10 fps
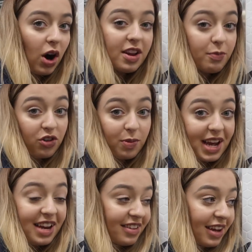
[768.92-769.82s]
I didn't brush my
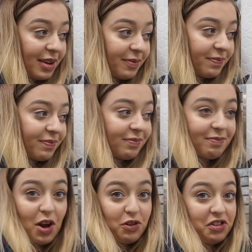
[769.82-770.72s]
hair
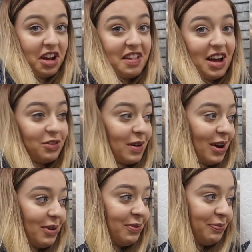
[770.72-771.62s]
today. But I'll tell you that as
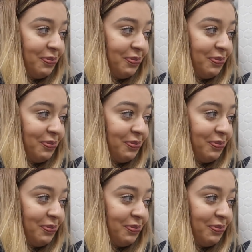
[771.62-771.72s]
well.